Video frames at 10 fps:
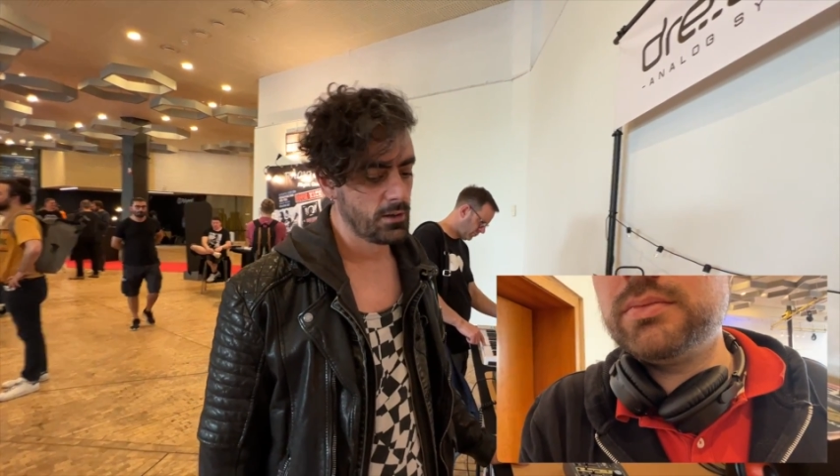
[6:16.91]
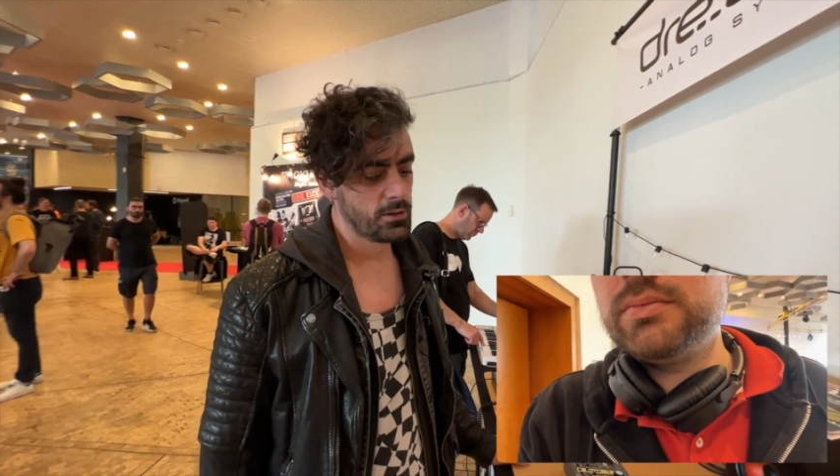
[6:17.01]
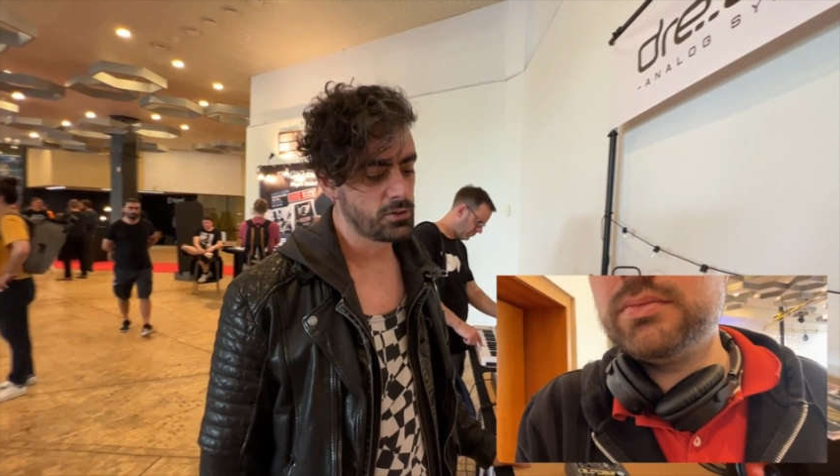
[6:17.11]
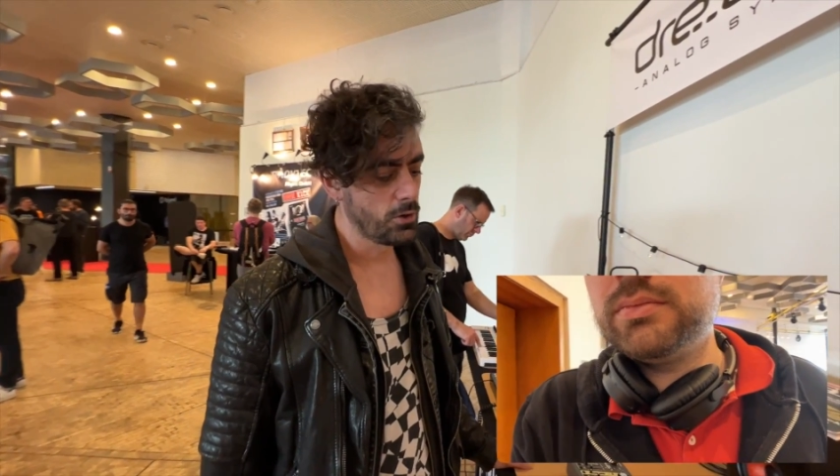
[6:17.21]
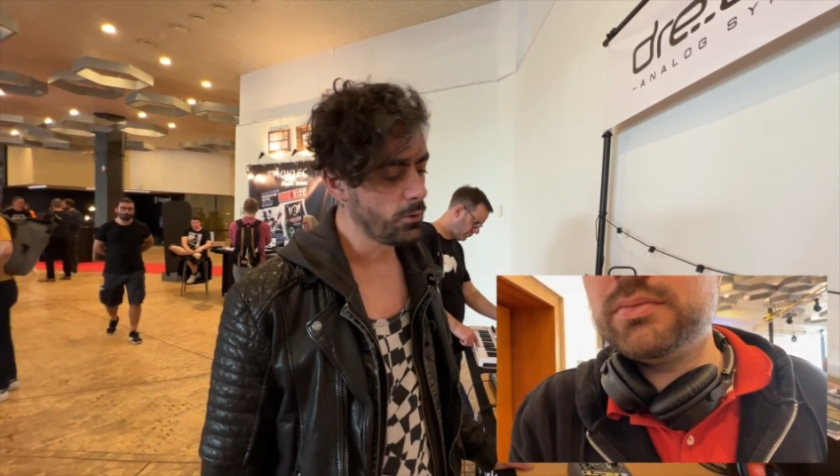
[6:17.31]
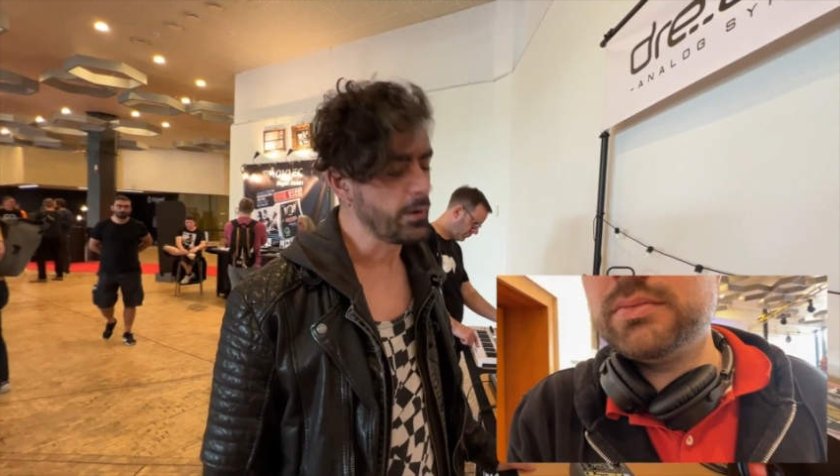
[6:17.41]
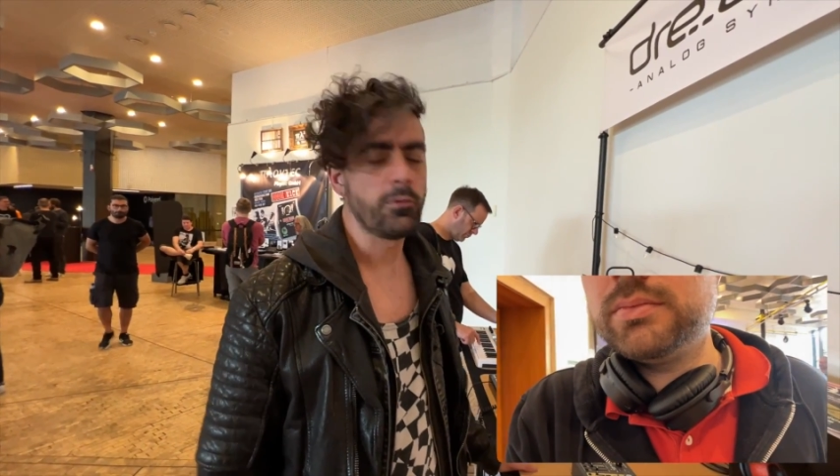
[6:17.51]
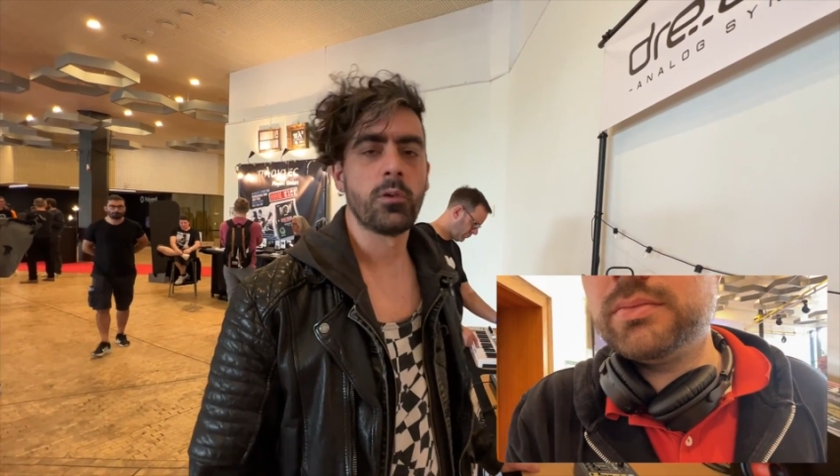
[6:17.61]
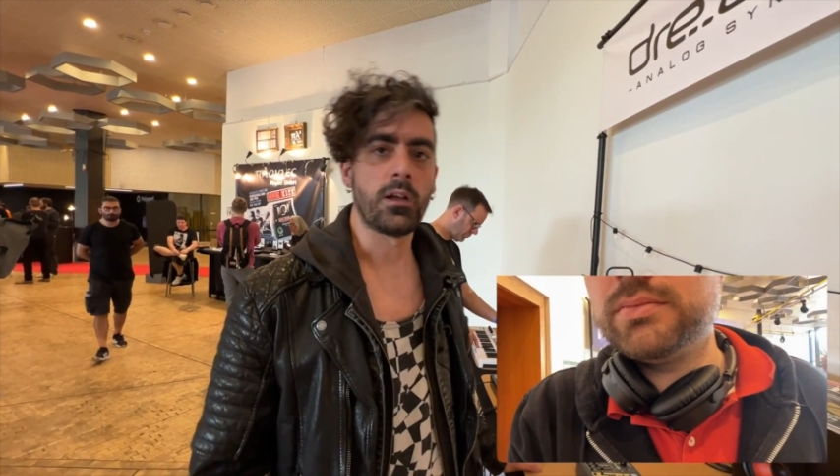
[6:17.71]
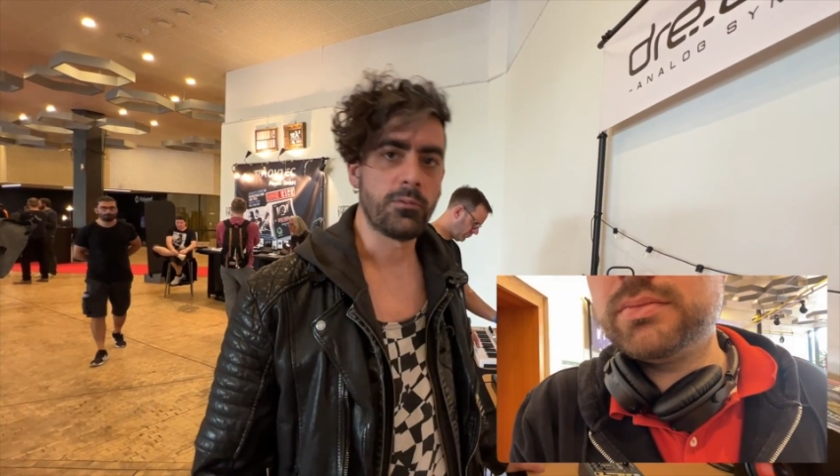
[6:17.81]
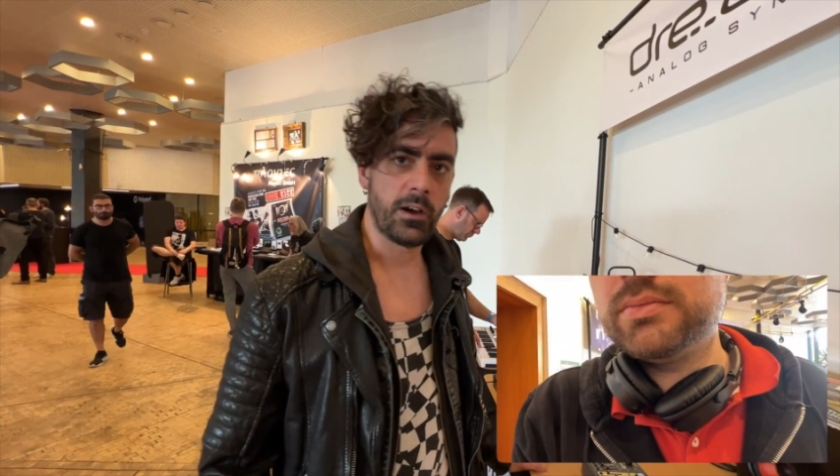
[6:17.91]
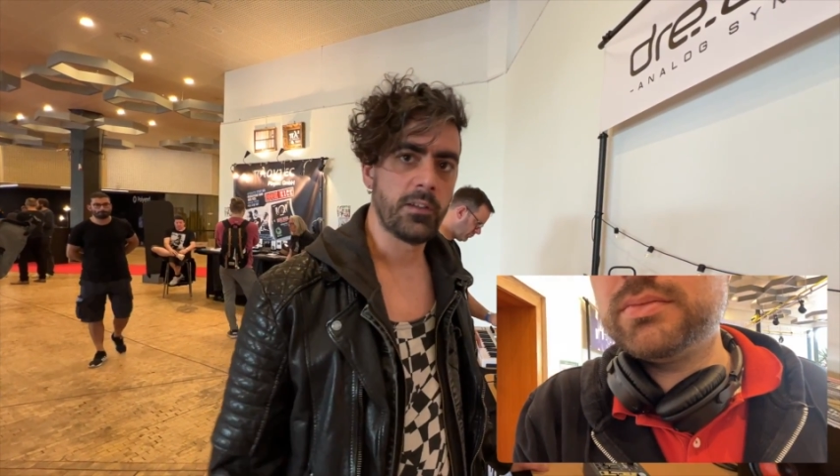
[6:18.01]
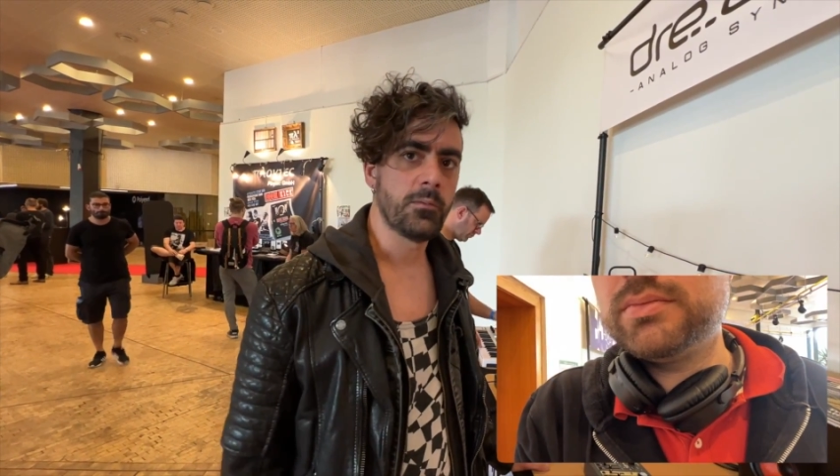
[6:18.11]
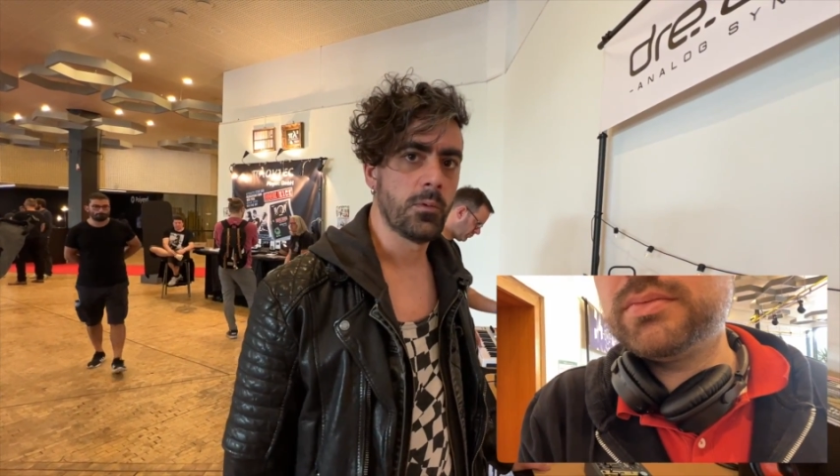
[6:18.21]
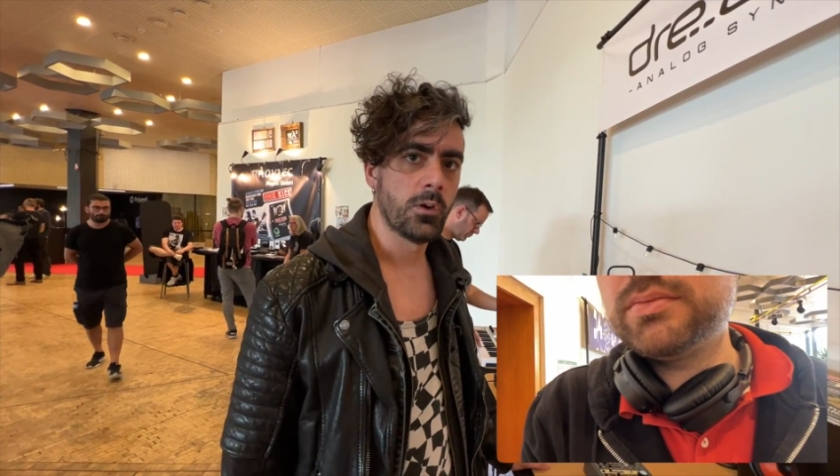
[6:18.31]
So if we can
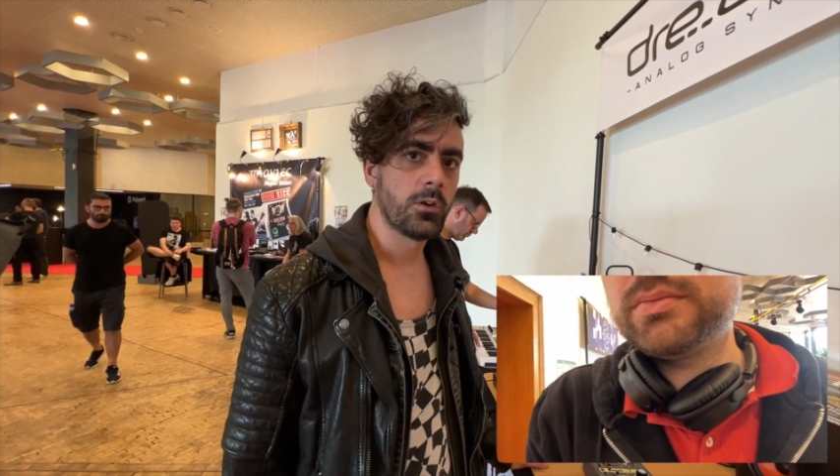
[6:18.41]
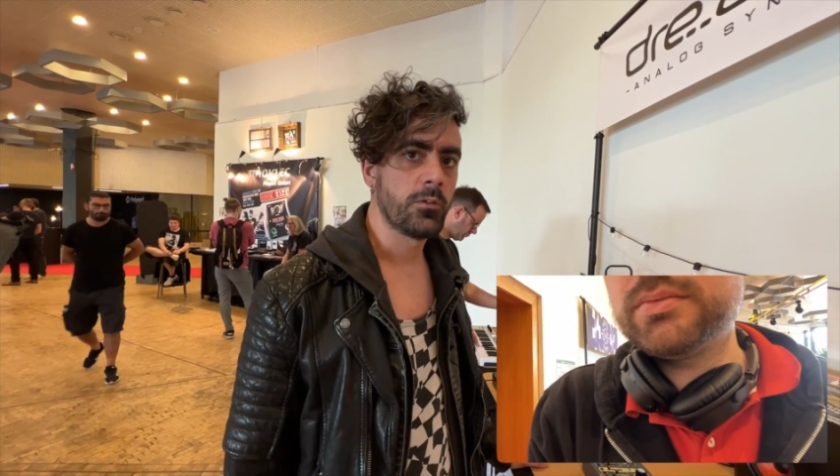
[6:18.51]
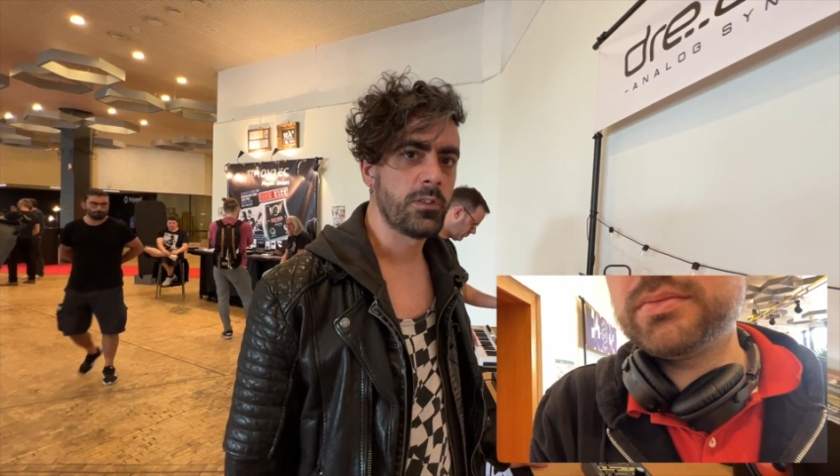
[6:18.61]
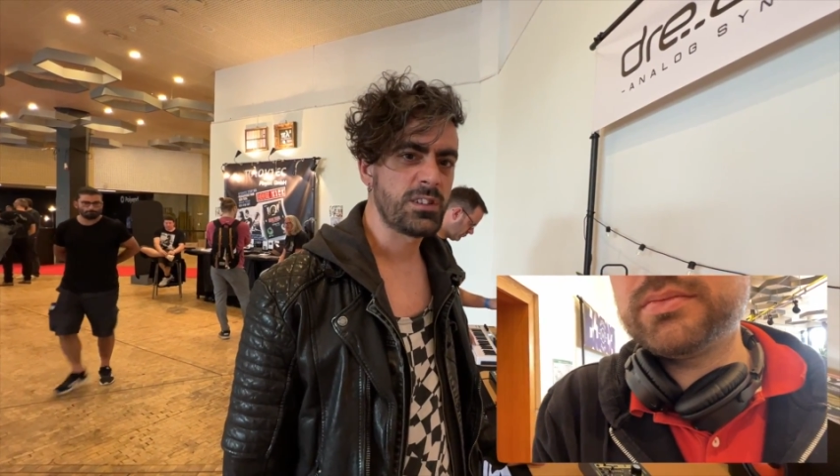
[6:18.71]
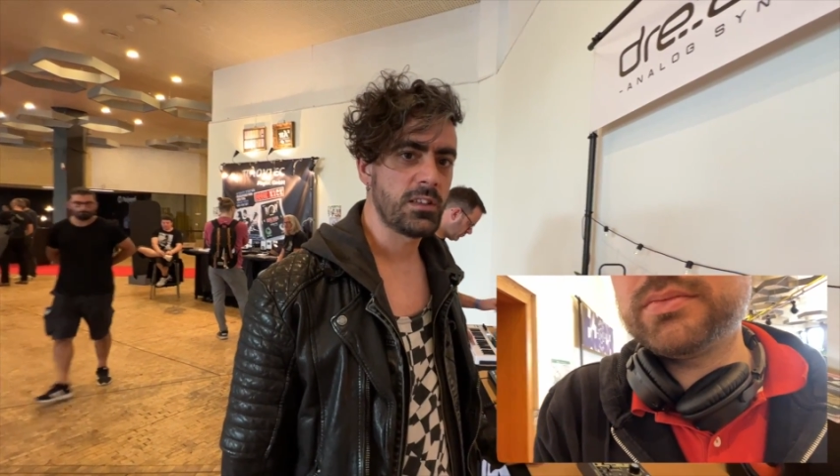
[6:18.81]
find more of this